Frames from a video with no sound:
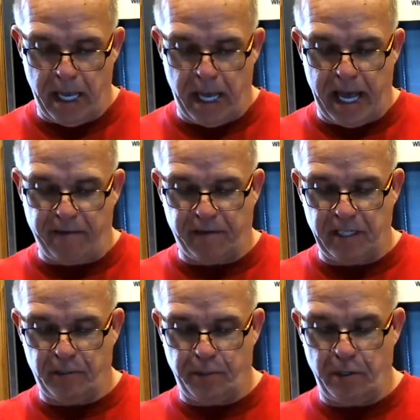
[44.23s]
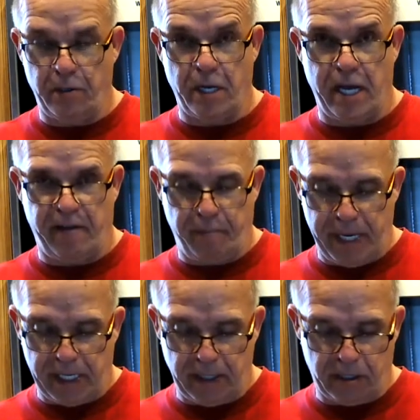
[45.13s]
½ teaspoon of
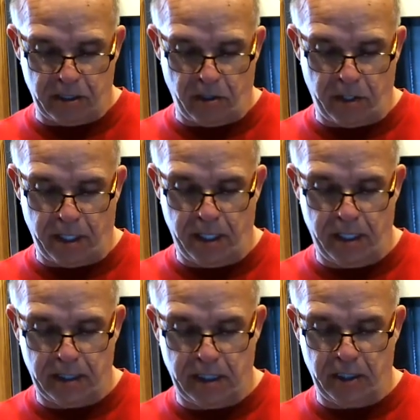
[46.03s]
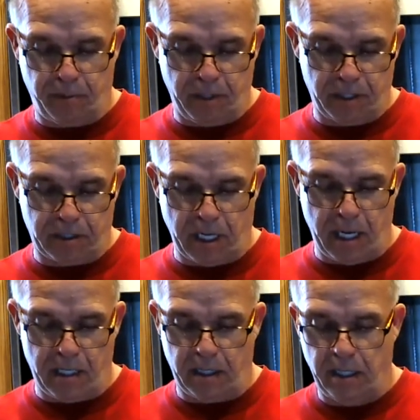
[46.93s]
baking soda, teaspoon of
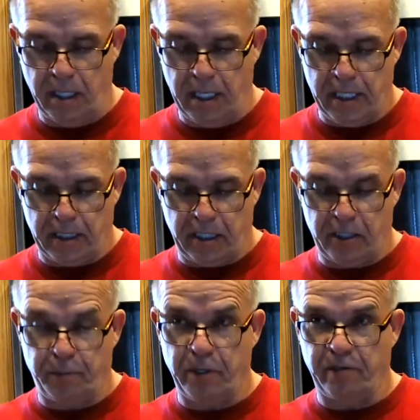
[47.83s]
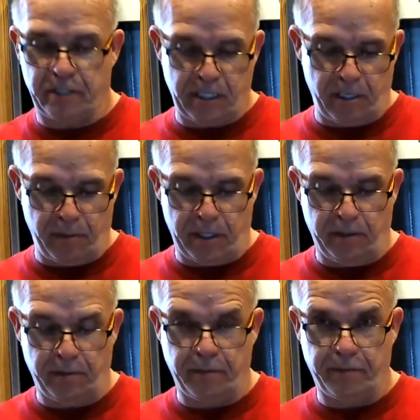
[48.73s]
salt, teaspoon of cinnamon,
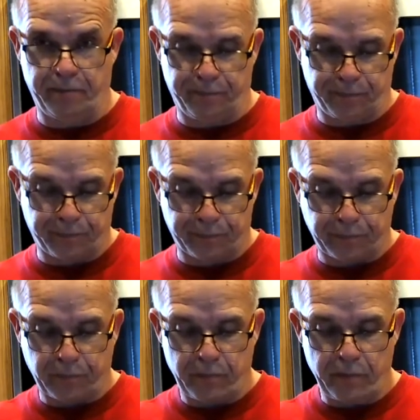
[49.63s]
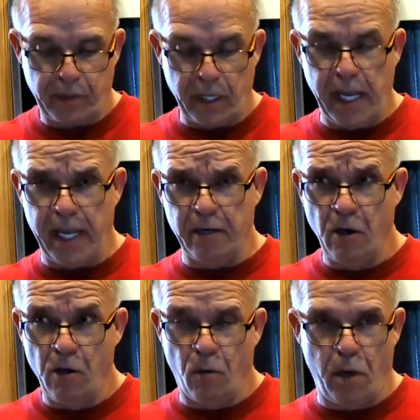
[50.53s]
and
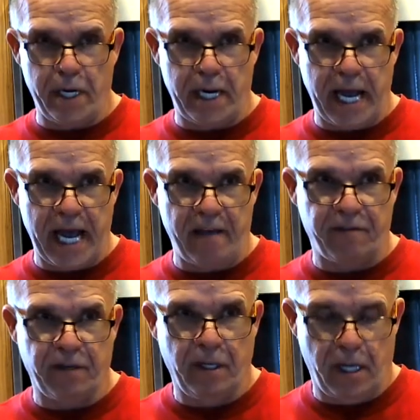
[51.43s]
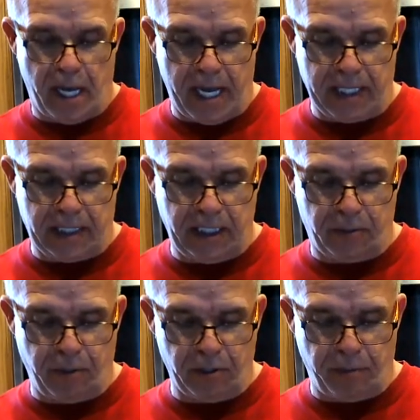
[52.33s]
1½
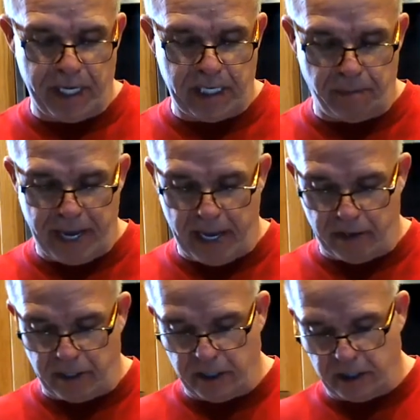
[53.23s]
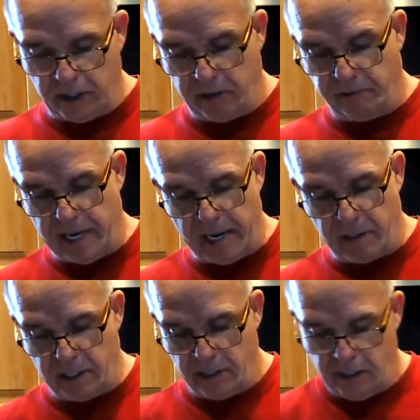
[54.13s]
teaspoons baking powder to the
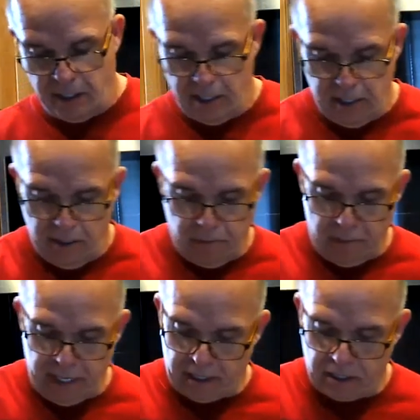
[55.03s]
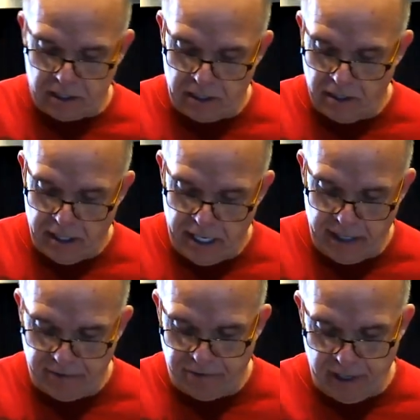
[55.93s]
flour. Mix
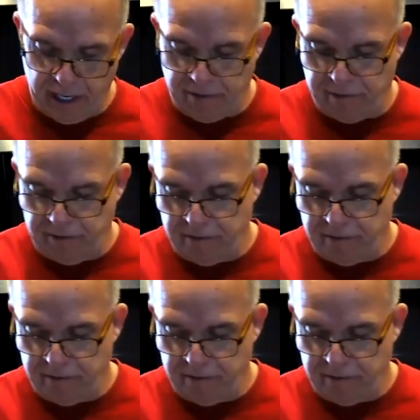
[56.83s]
and fluff.